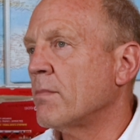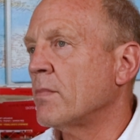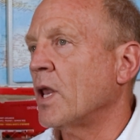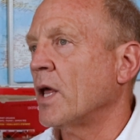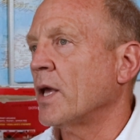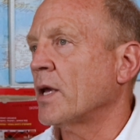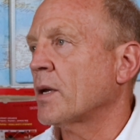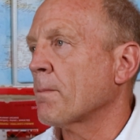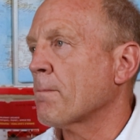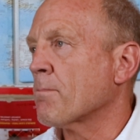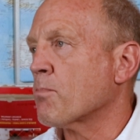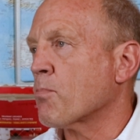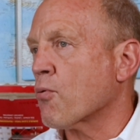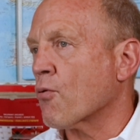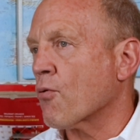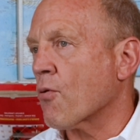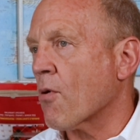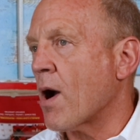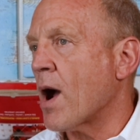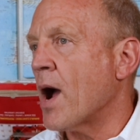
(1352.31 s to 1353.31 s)
like
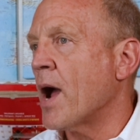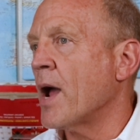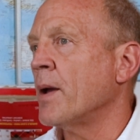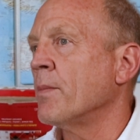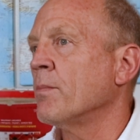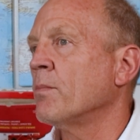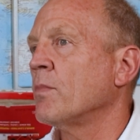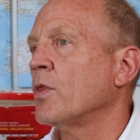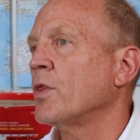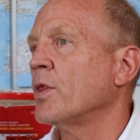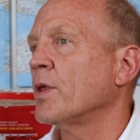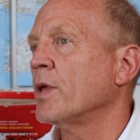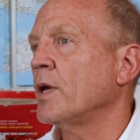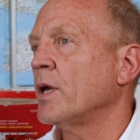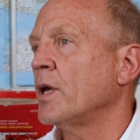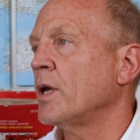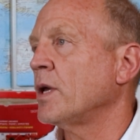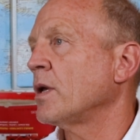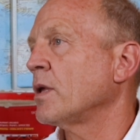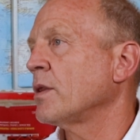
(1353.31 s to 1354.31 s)
prime
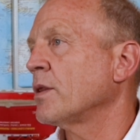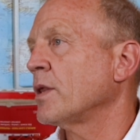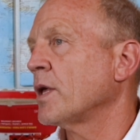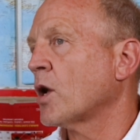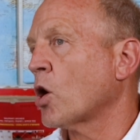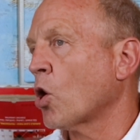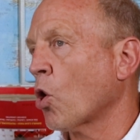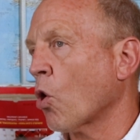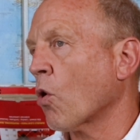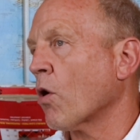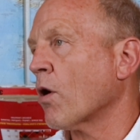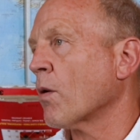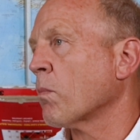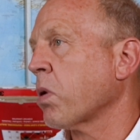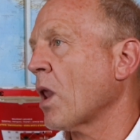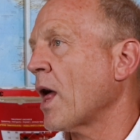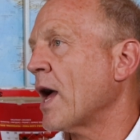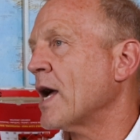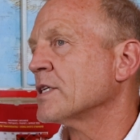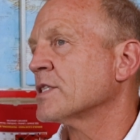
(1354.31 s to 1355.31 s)
the
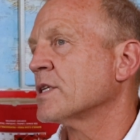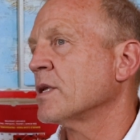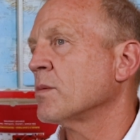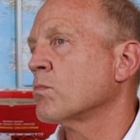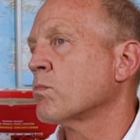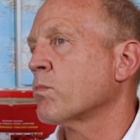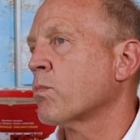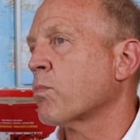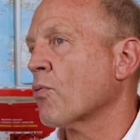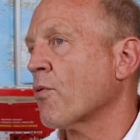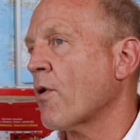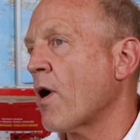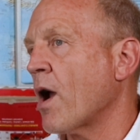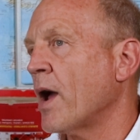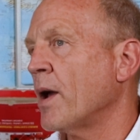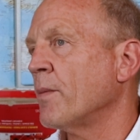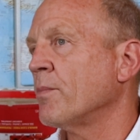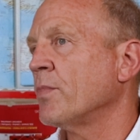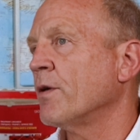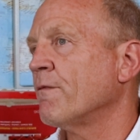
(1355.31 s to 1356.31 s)
chloroplast and
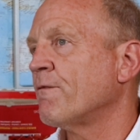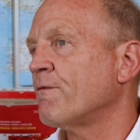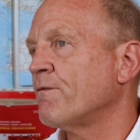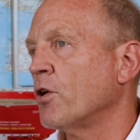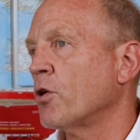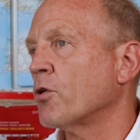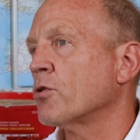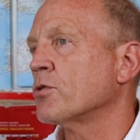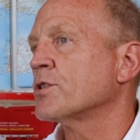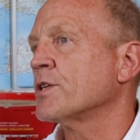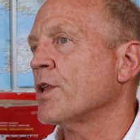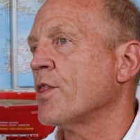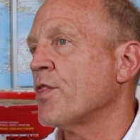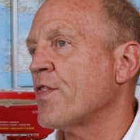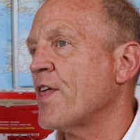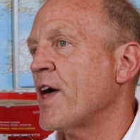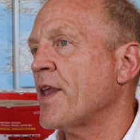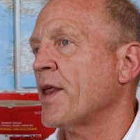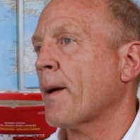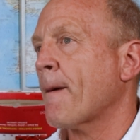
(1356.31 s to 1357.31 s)
prime the
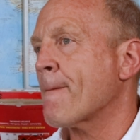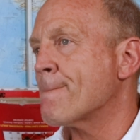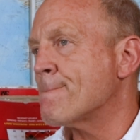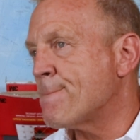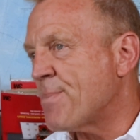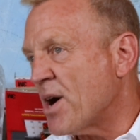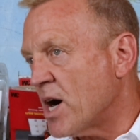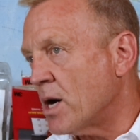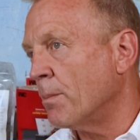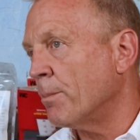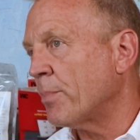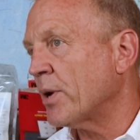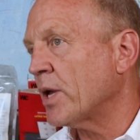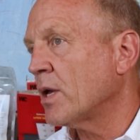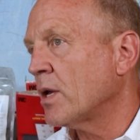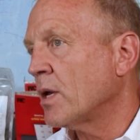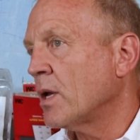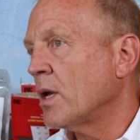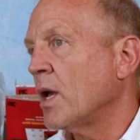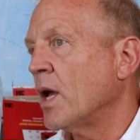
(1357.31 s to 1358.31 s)
photosynthetic pump
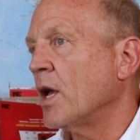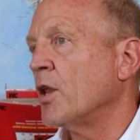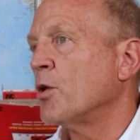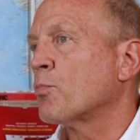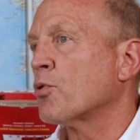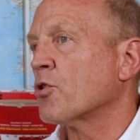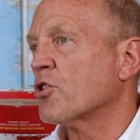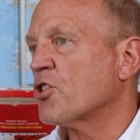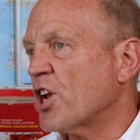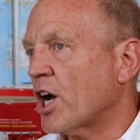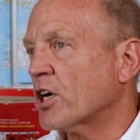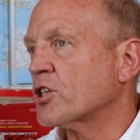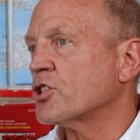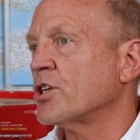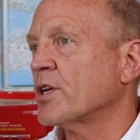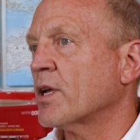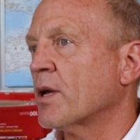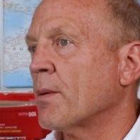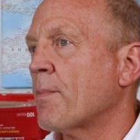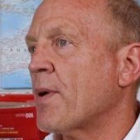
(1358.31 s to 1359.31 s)
and
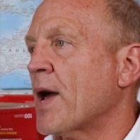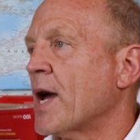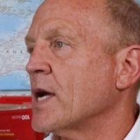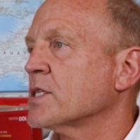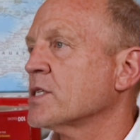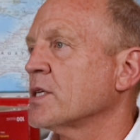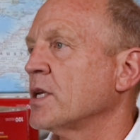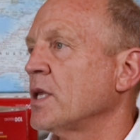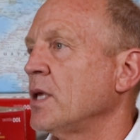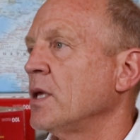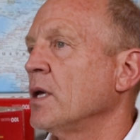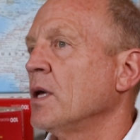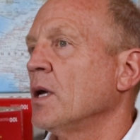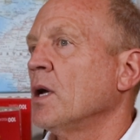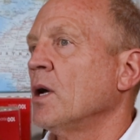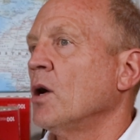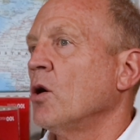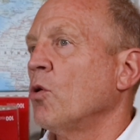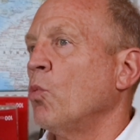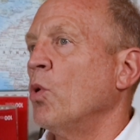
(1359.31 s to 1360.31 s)
production capacity
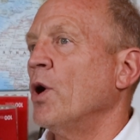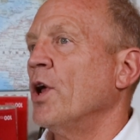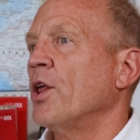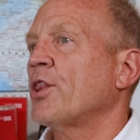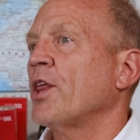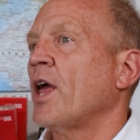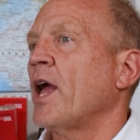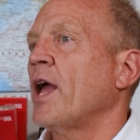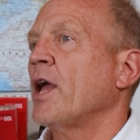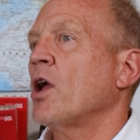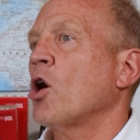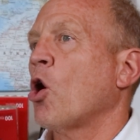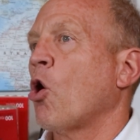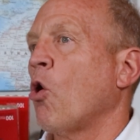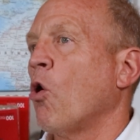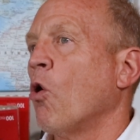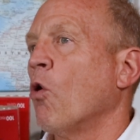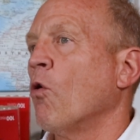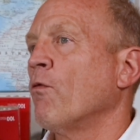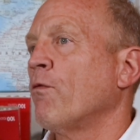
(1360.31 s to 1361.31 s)
with a
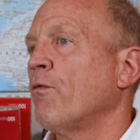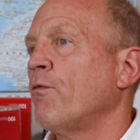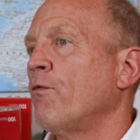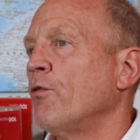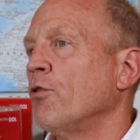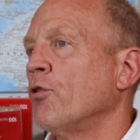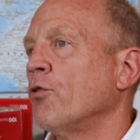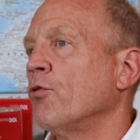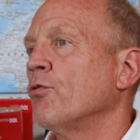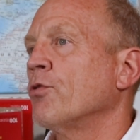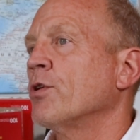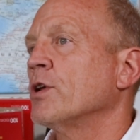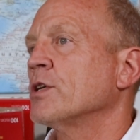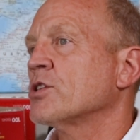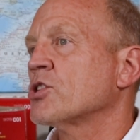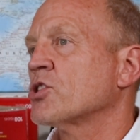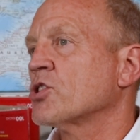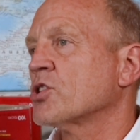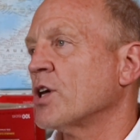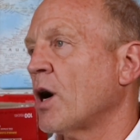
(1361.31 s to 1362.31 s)
whole food
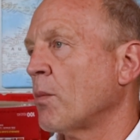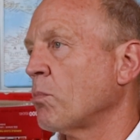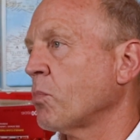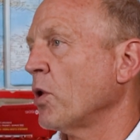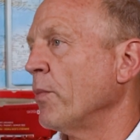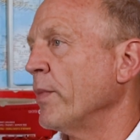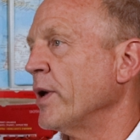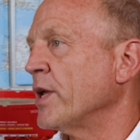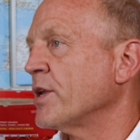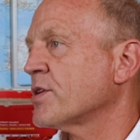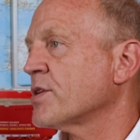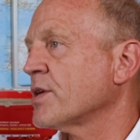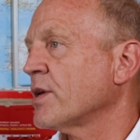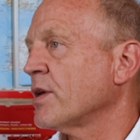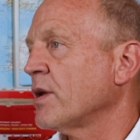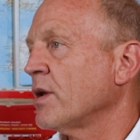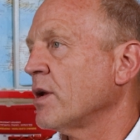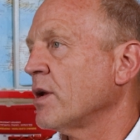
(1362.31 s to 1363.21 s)
supplement